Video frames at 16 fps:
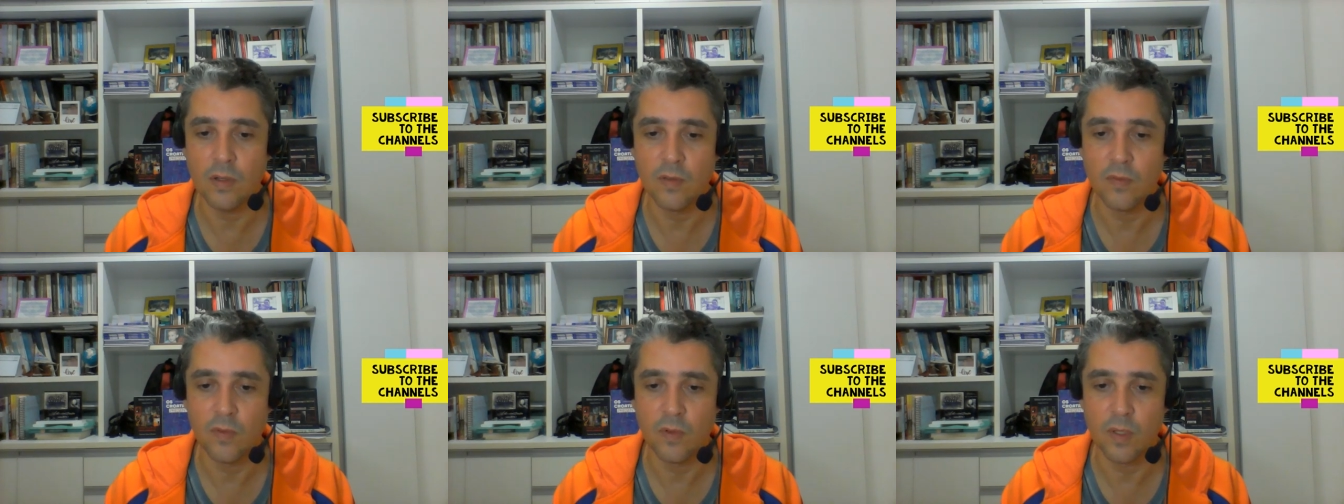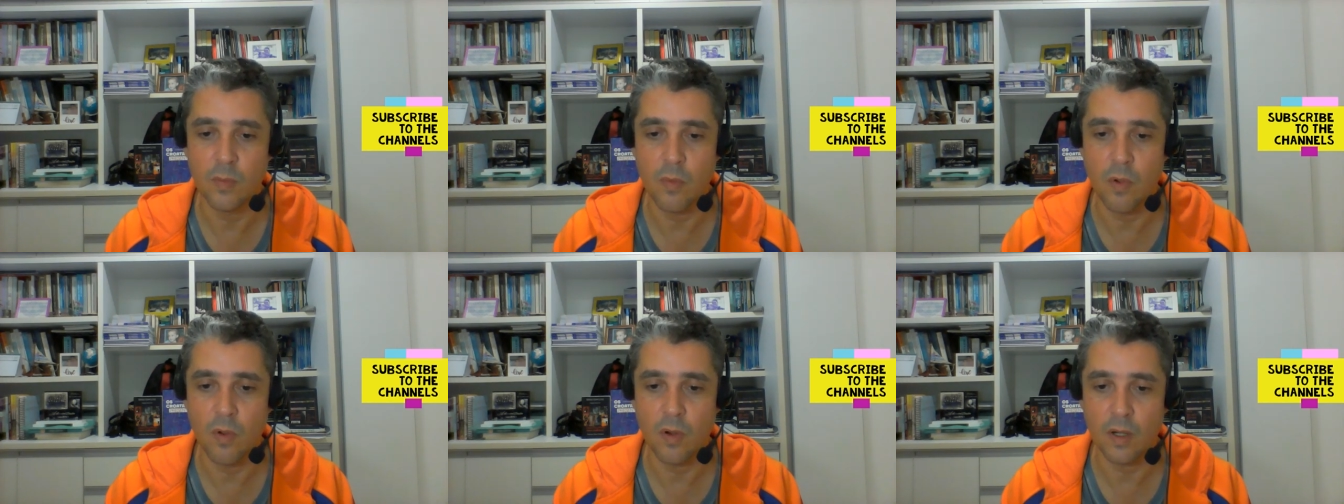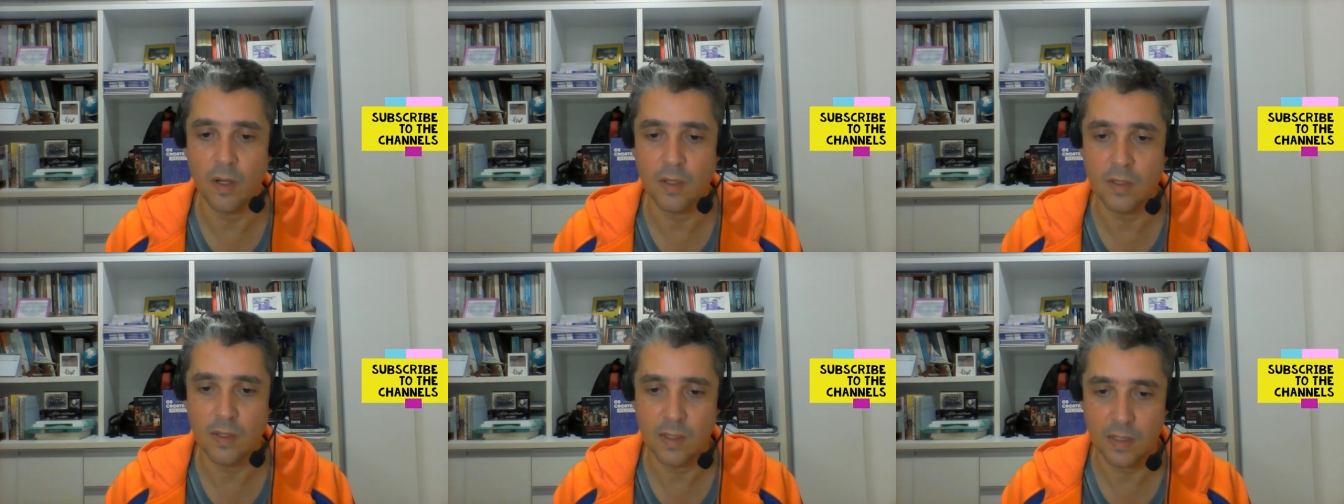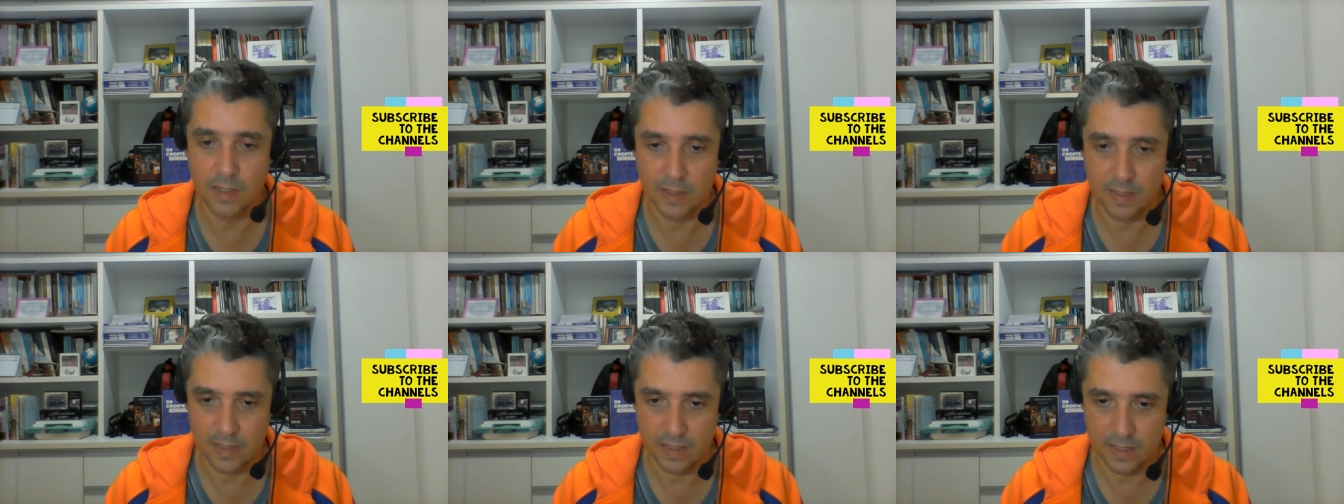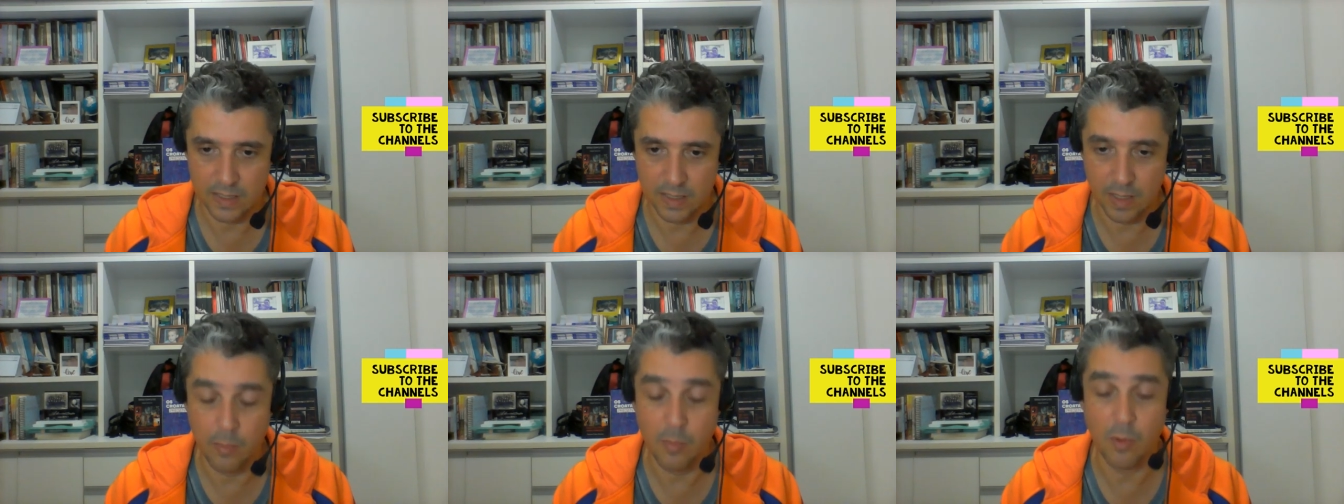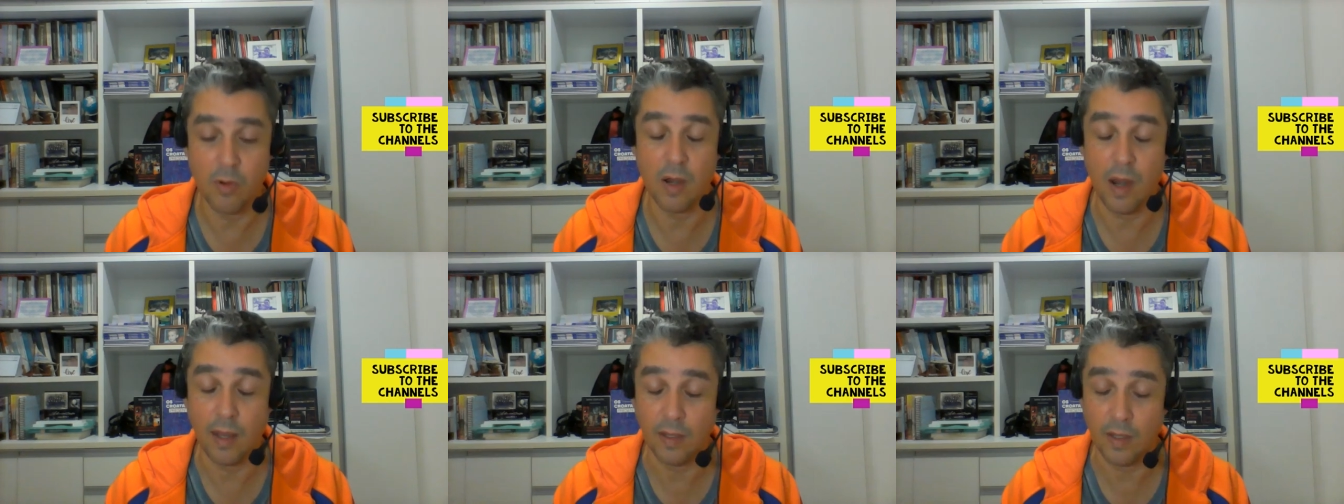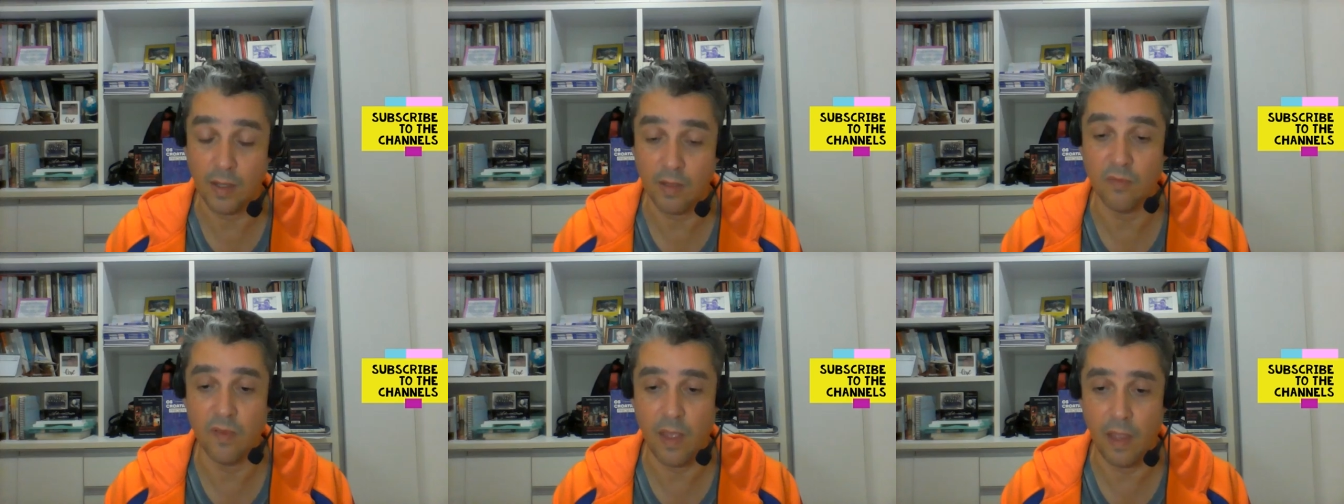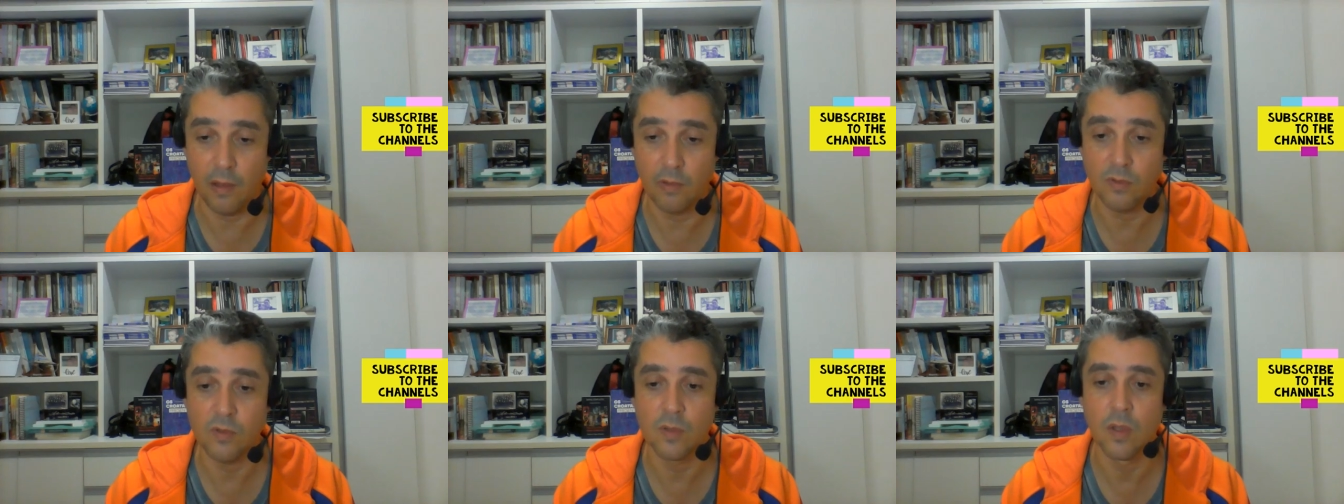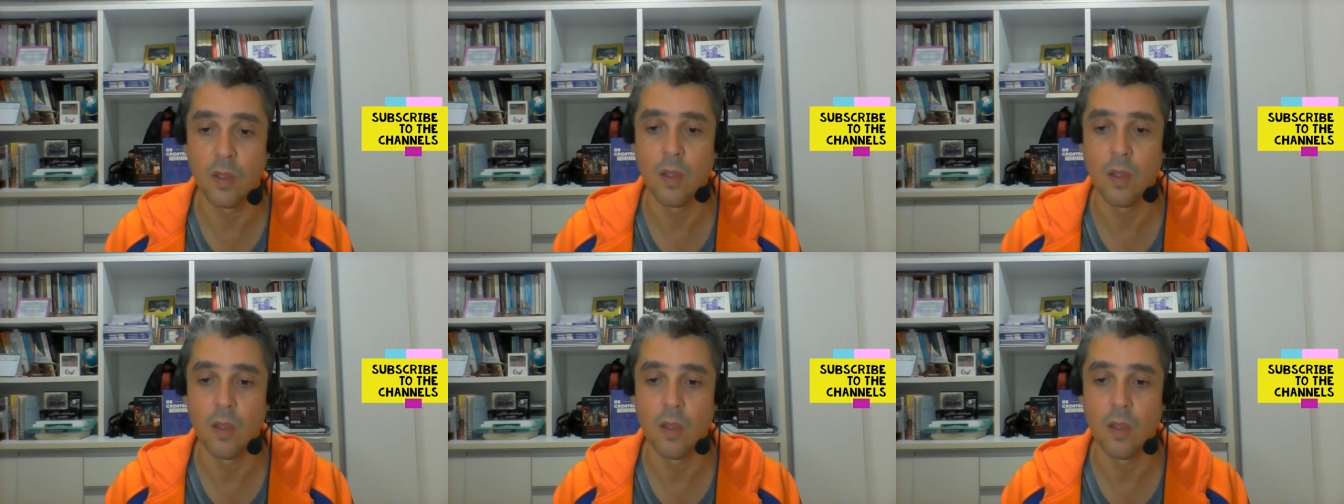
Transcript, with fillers: for democratic democratic values